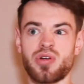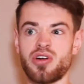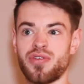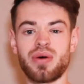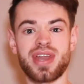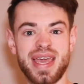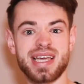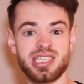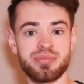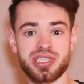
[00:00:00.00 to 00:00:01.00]
around
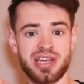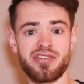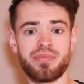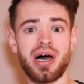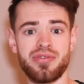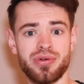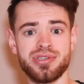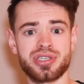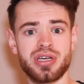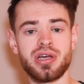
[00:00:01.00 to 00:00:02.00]
80% of my
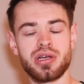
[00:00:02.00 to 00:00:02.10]
runs.